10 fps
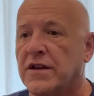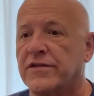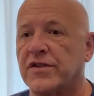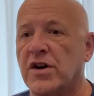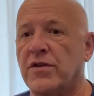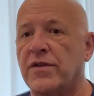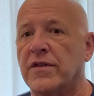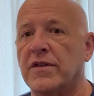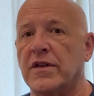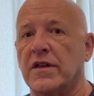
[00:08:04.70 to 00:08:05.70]
So
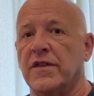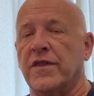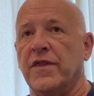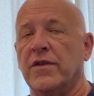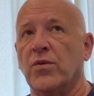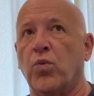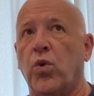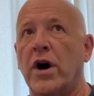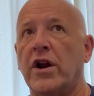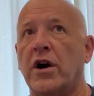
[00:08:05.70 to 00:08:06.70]

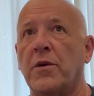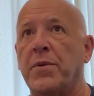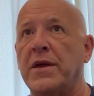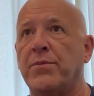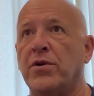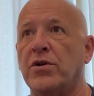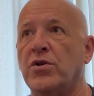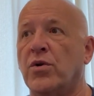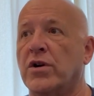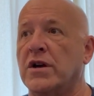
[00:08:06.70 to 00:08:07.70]
what are people
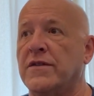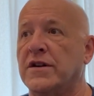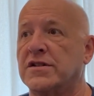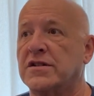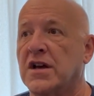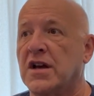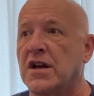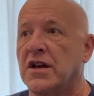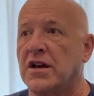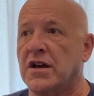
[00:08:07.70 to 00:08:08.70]
who are in this,
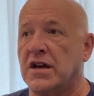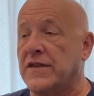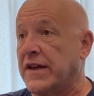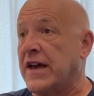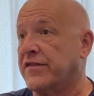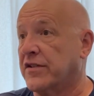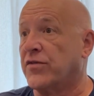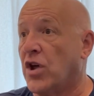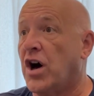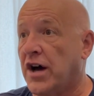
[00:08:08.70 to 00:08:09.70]
in the case of
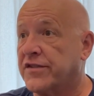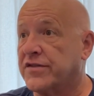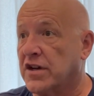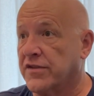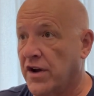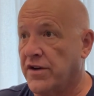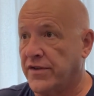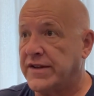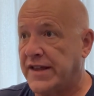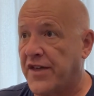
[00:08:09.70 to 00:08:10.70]
loss,
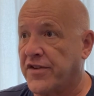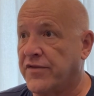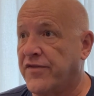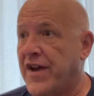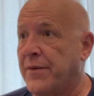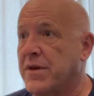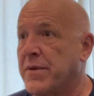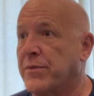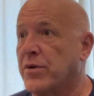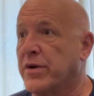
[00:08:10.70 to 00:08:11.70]
of death of a family
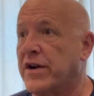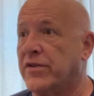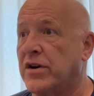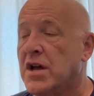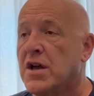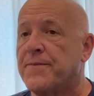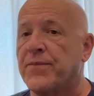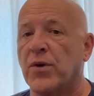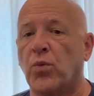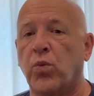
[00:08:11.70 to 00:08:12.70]
member or whatever,
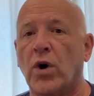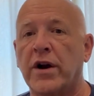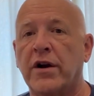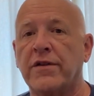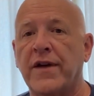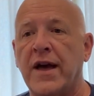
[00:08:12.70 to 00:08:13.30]
what do